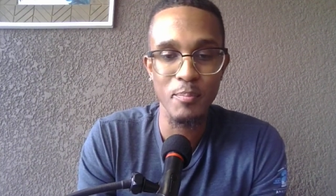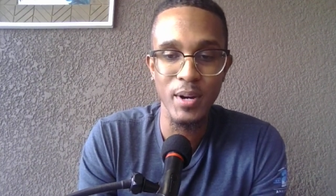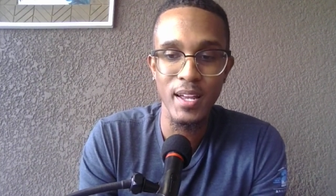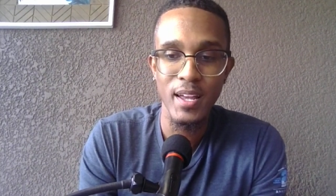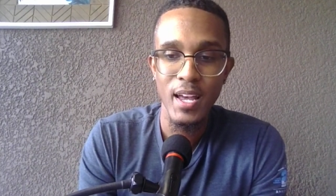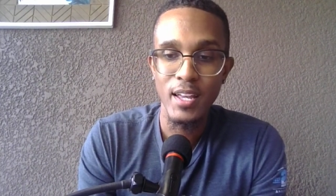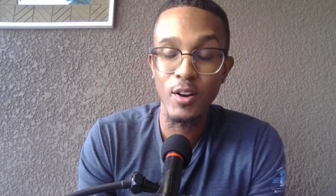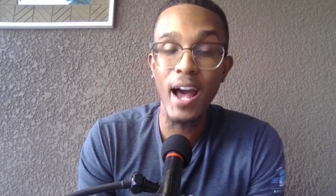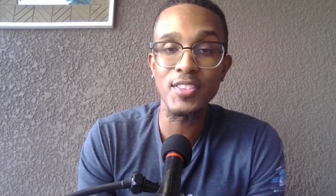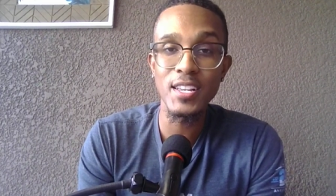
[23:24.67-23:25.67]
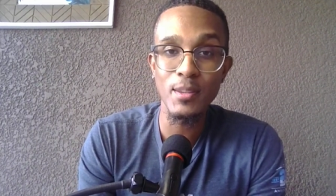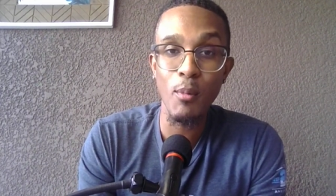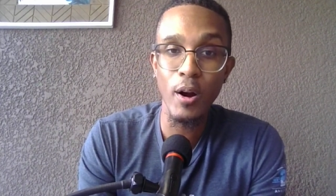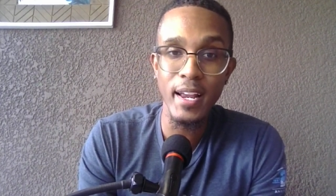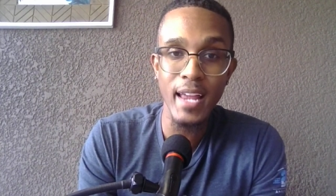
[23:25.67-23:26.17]
But you know, I think the
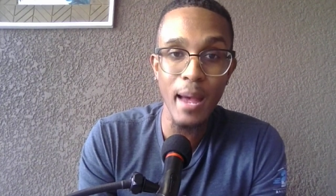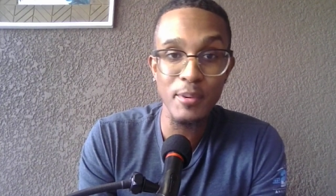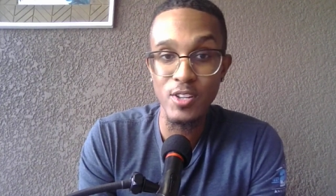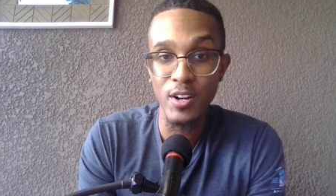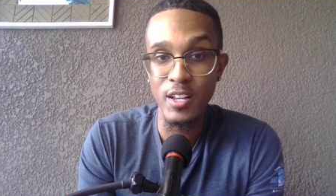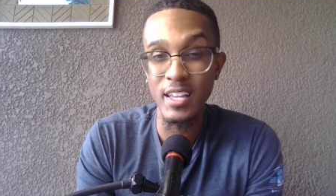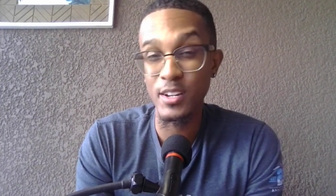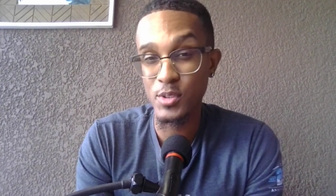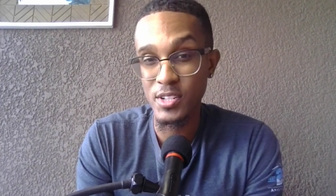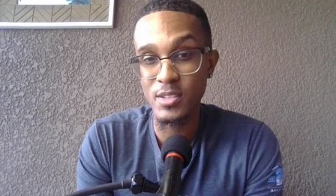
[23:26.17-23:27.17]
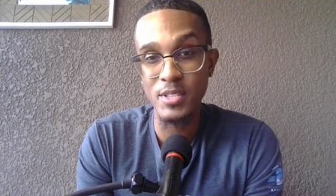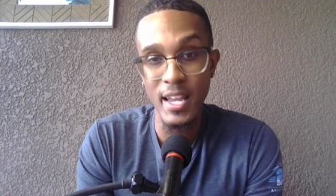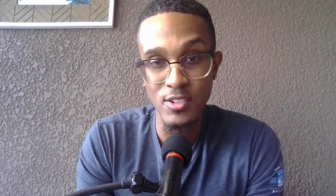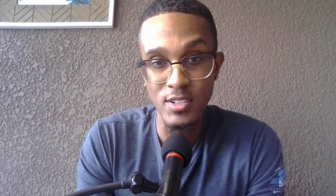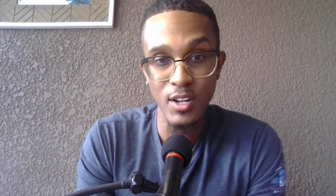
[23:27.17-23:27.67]
market cap is going to increase
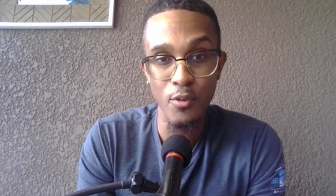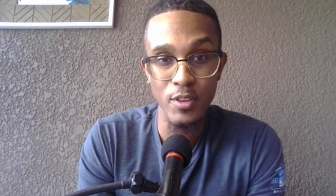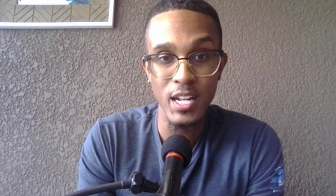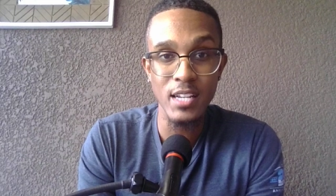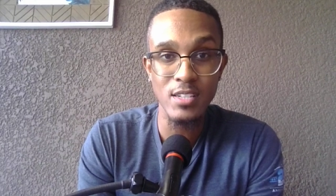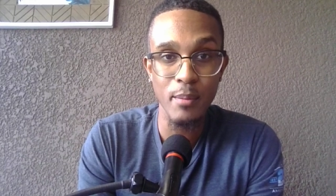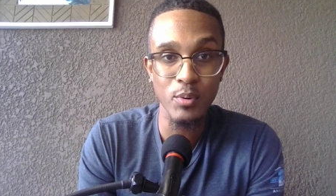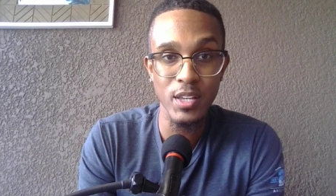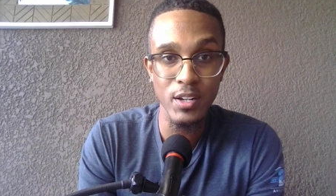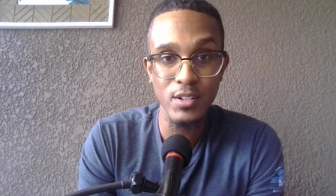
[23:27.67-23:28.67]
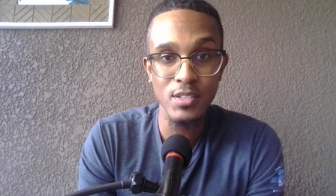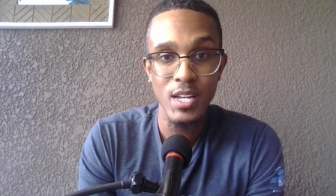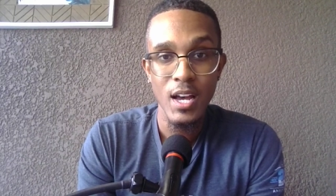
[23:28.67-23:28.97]
substantially over the next couple years.